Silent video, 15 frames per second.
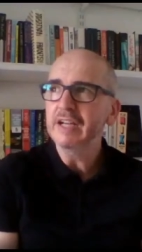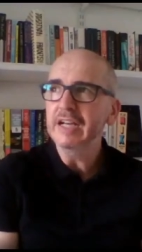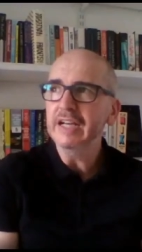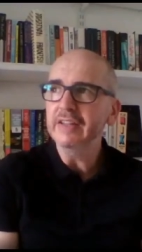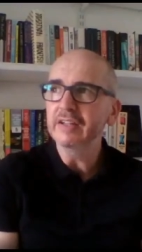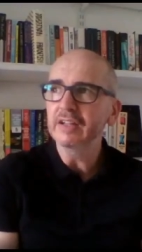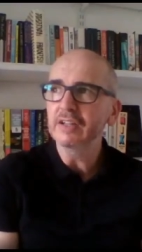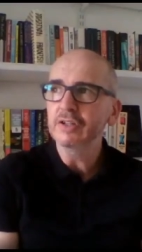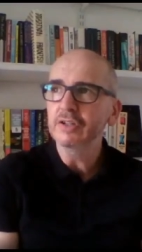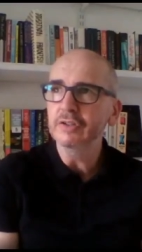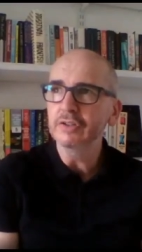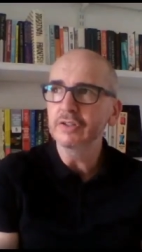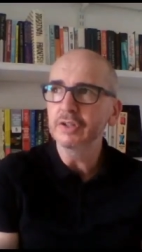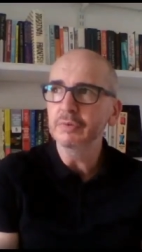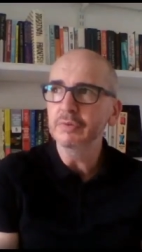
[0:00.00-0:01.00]
really that
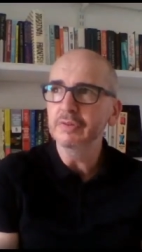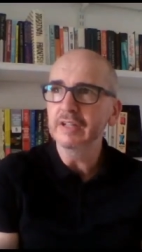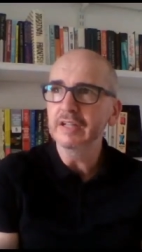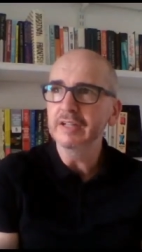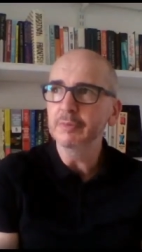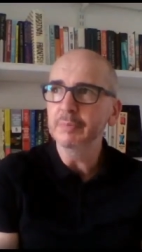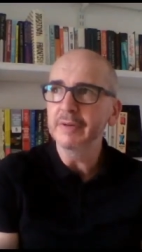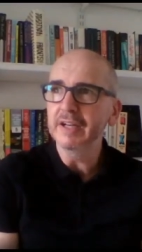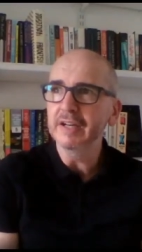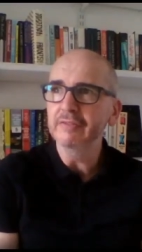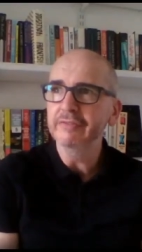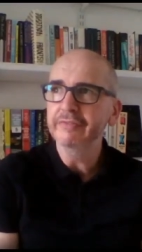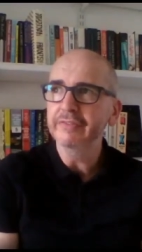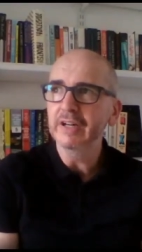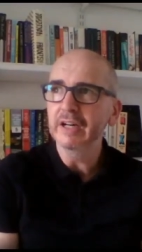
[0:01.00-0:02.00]
couldn't do with a little bit
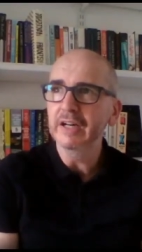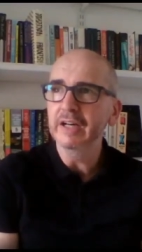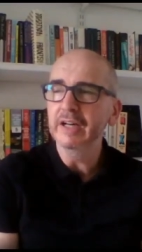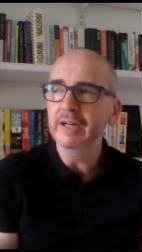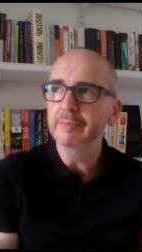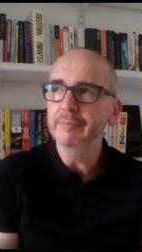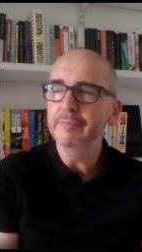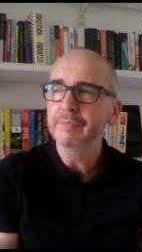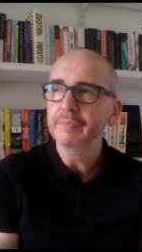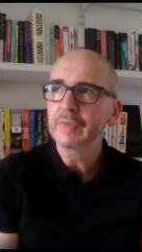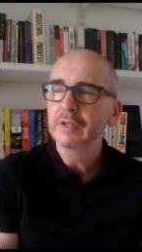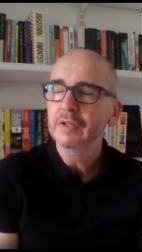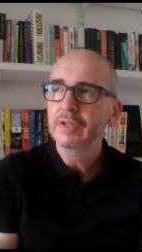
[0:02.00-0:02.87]
of um,